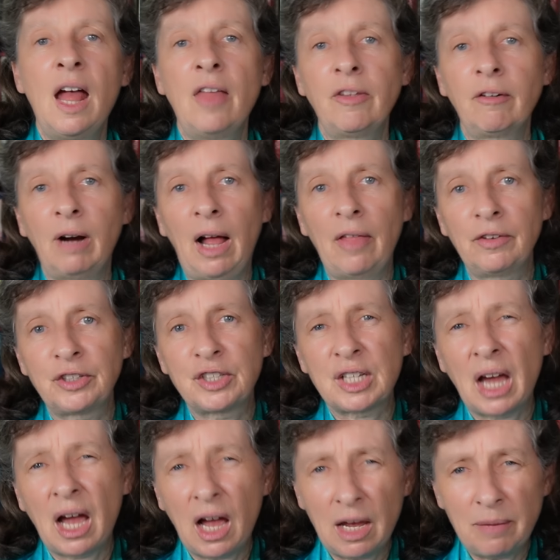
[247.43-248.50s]
There are other
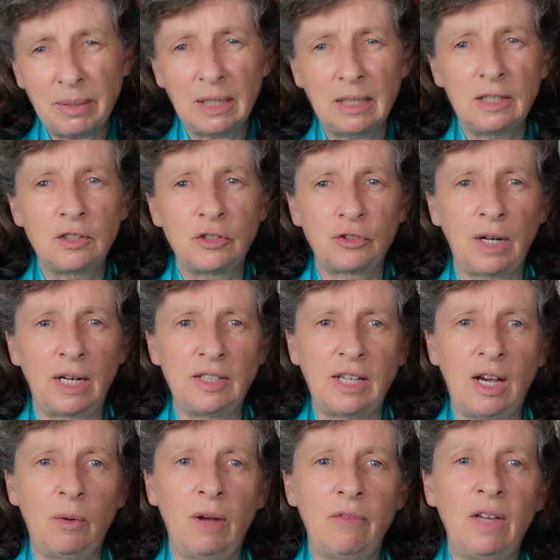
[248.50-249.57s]
timing constraints,
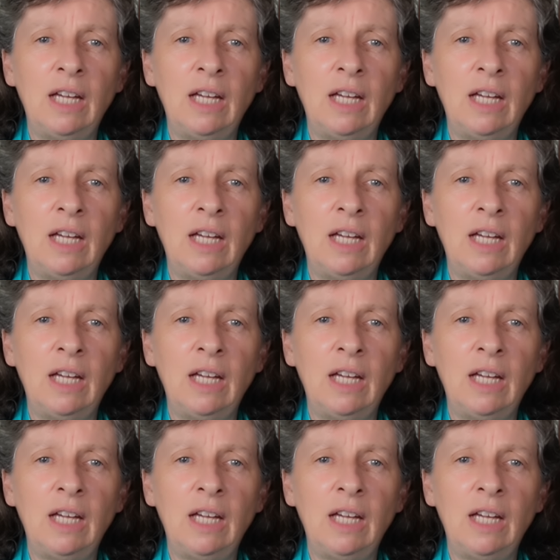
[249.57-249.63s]
however,